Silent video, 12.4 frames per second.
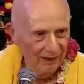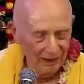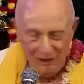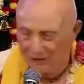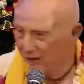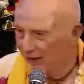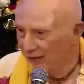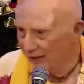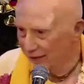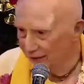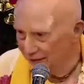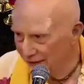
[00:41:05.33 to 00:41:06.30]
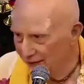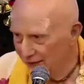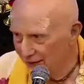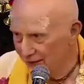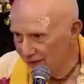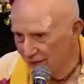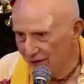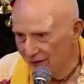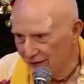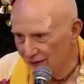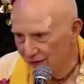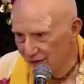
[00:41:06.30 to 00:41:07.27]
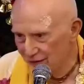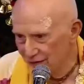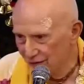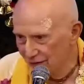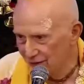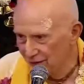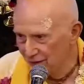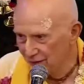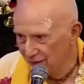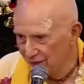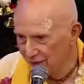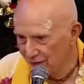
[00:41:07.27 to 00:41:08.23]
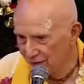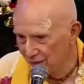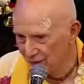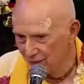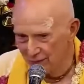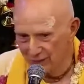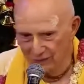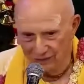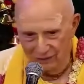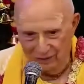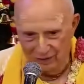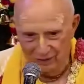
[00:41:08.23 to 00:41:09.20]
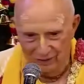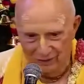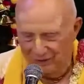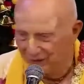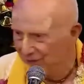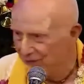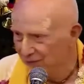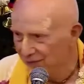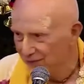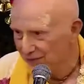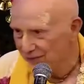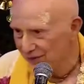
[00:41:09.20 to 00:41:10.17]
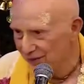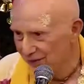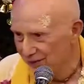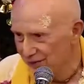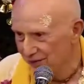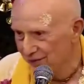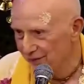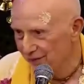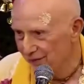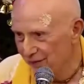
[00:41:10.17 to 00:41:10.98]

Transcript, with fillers: They tried in the, in the secular society, but they don't come up with the same results.